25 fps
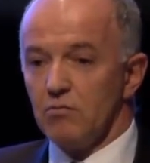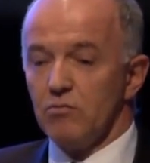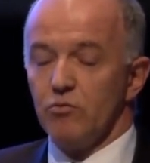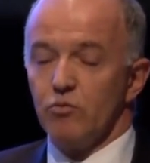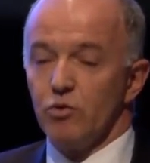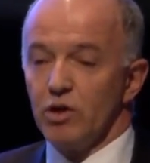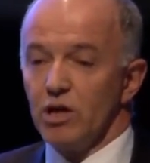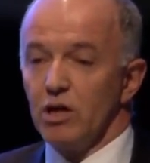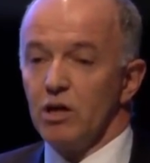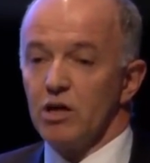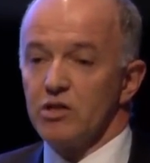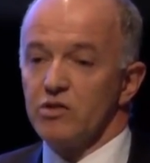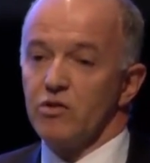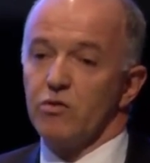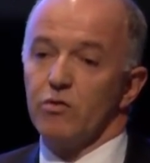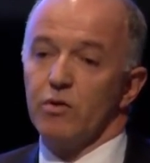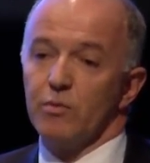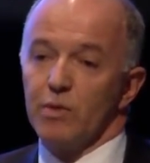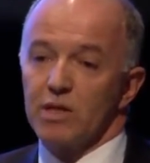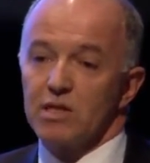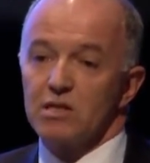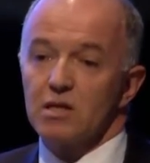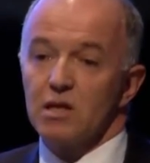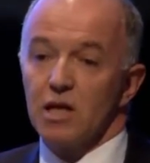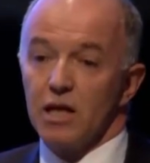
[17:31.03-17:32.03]
realise 3
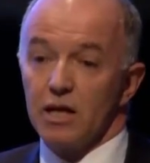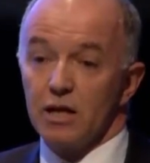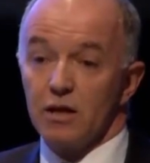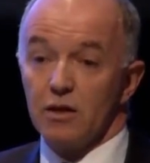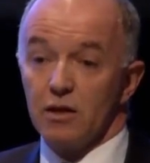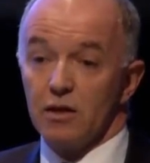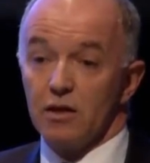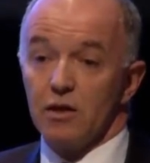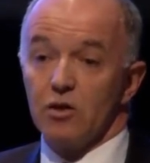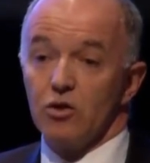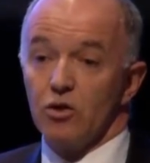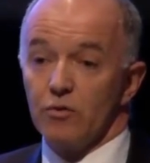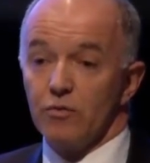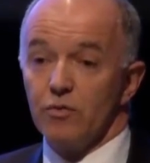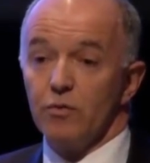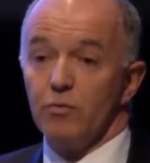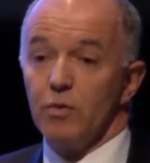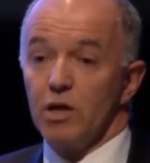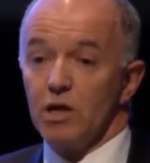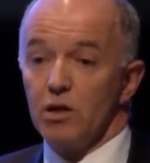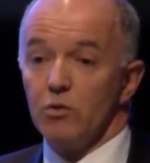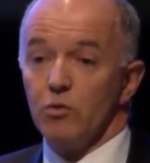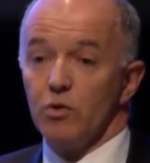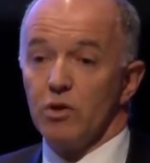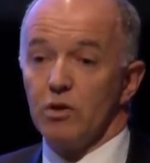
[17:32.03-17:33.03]
months later that they're not
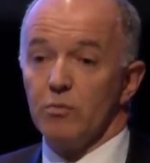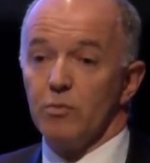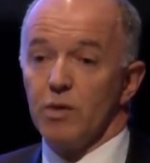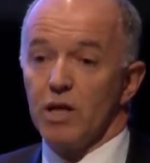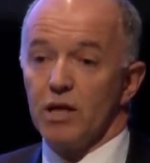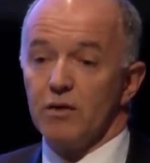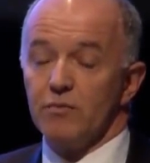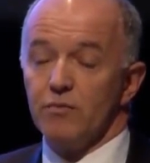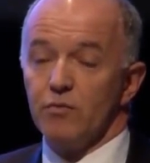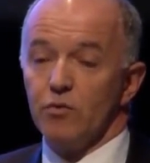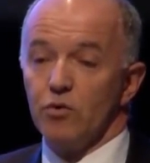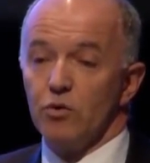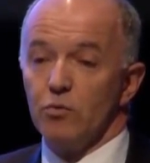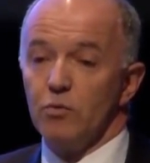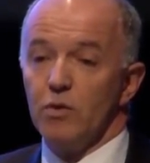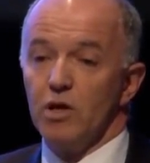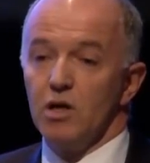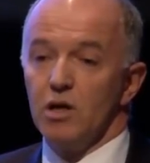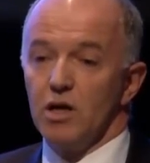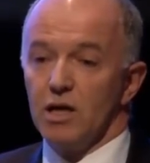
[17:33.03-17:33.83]
familiar with the platform,